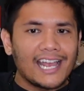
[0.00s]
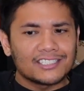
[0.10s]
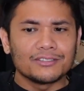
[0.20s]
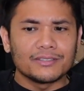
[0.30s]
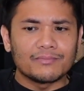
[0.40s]
I
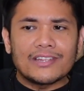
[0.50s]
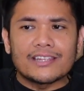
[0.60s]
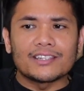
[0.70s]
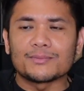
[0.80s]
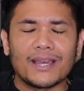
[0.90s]
actually
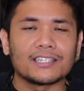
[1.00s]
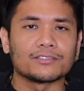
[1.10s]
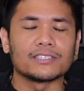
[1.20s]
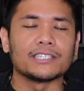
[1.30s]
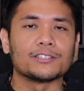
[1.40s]
think this bag is
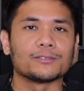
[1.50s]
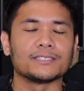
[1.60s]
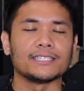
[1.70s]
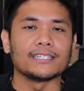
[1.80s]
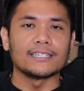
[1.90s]
really
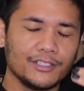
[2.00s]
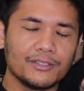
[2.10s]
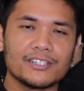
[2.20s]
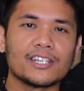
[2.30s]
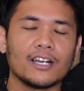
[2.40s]
interesting. You
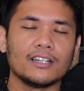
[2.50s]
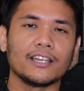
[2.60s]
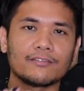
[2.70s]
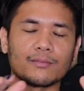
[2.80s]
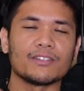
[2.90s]
can tell,
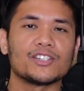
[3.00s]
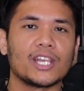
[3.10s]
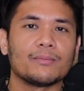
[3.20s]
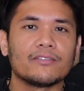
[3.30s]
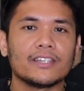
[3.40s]
like, from the
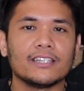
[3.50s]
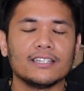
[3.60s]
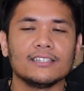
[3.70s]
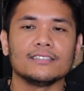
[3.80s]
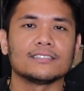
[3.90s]
shape of it,
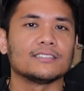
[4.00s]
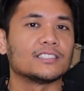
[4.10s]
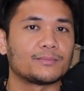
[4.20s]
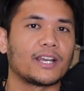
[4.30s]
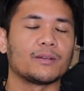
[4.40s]
it is
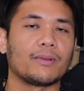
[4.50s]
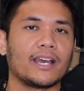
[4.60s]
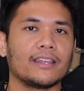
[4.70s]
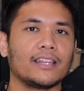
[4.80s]
inspired by,